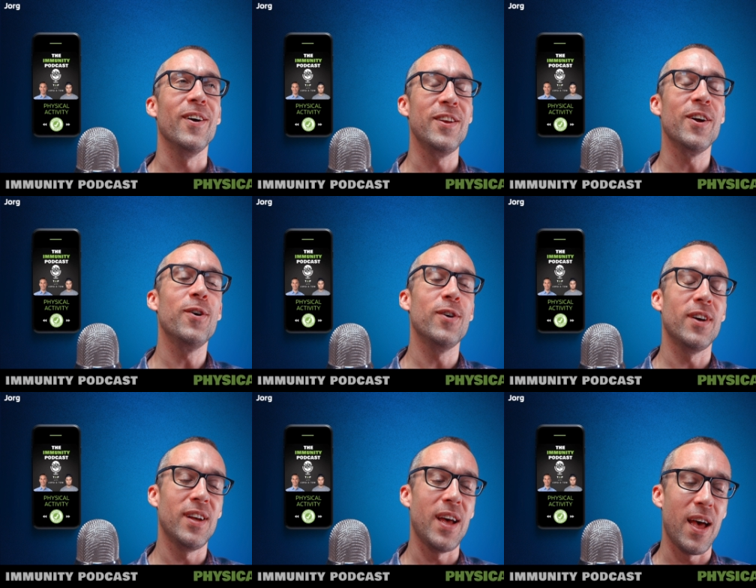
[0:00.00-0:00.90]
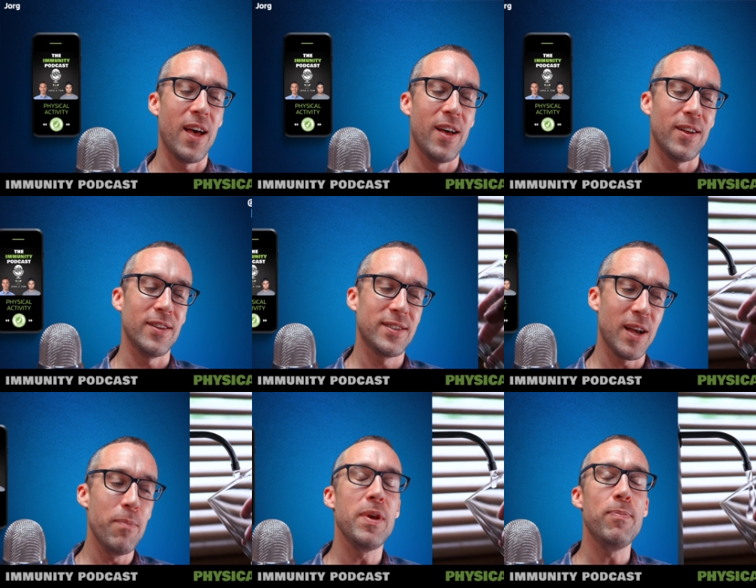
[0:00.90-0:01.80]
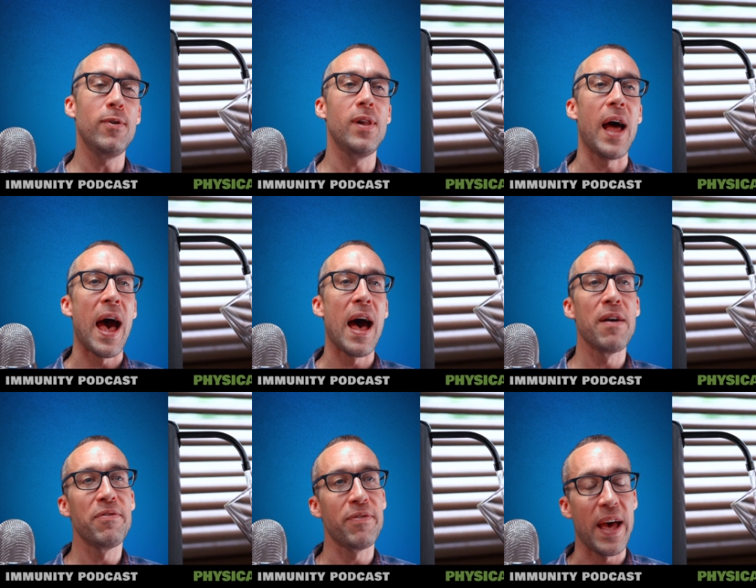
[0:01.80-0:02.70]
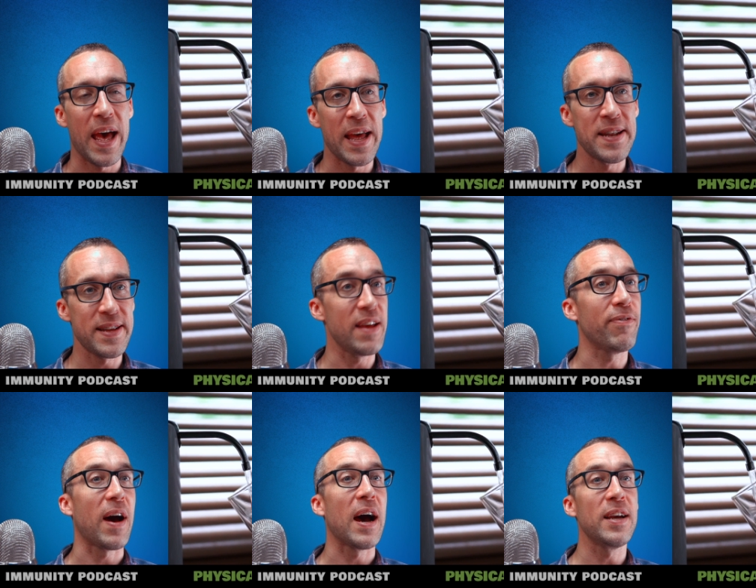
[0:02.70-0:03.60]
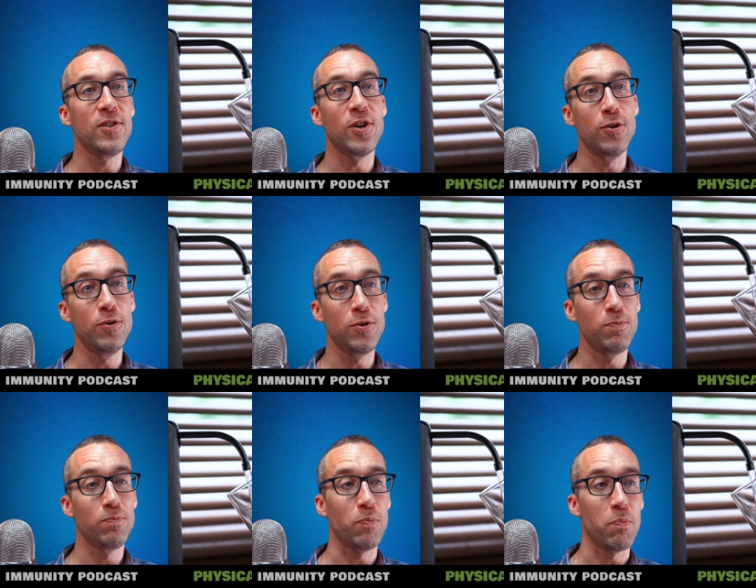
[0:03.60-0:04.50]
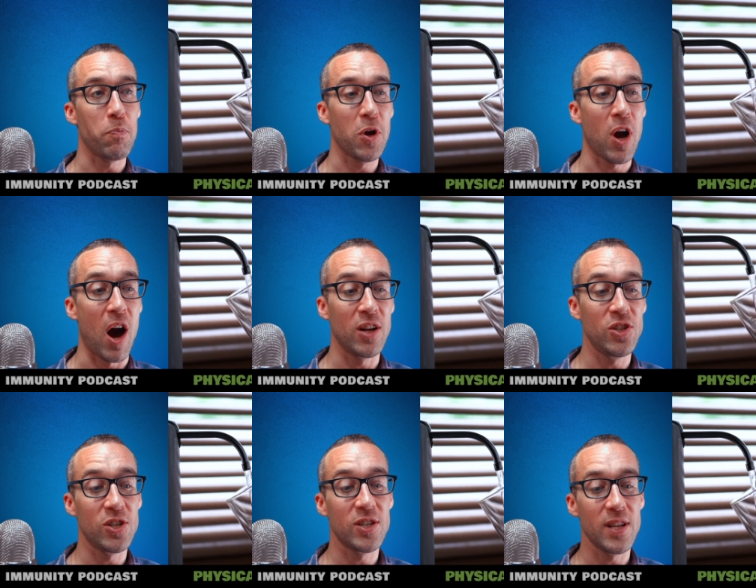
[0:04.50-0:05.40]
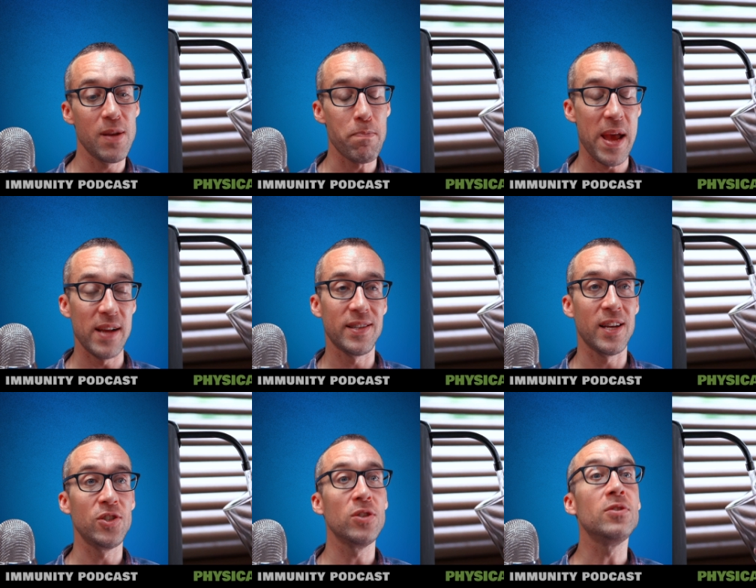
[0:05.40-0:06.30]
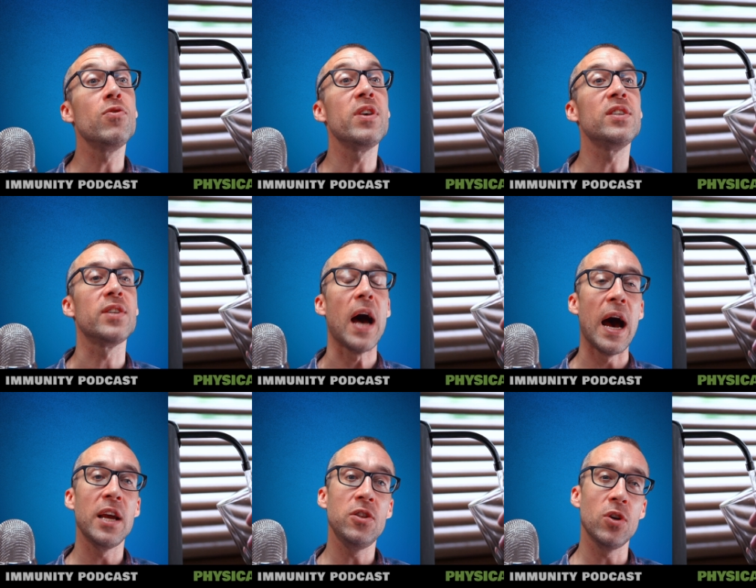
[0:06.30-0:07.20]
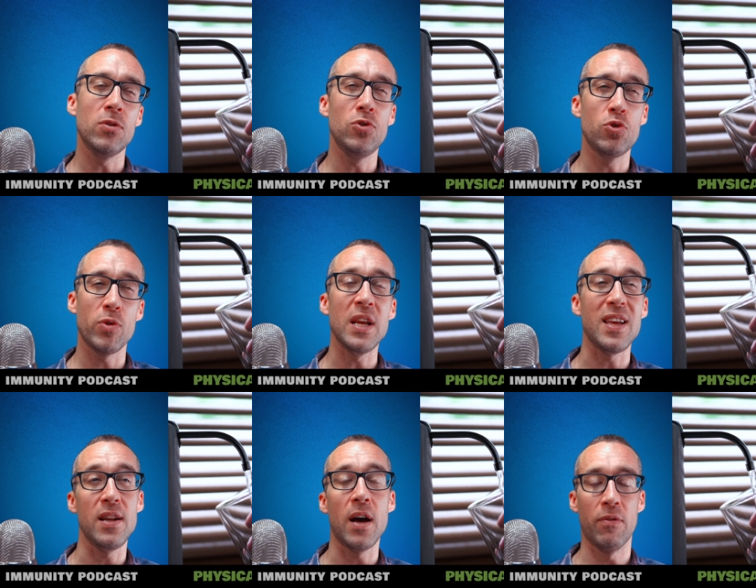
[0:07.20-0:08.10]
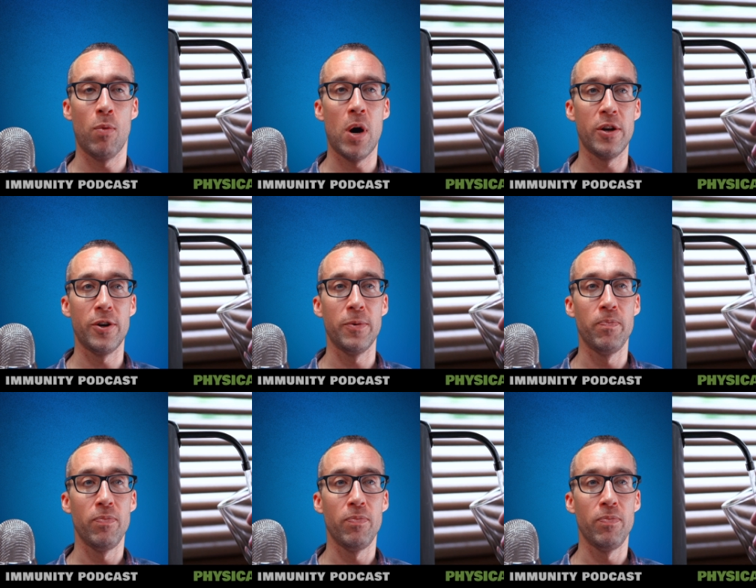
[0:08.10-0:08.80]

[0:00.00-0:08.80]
you know, some people have, and if I don't consciously pay attention to this, I don't drink enough water.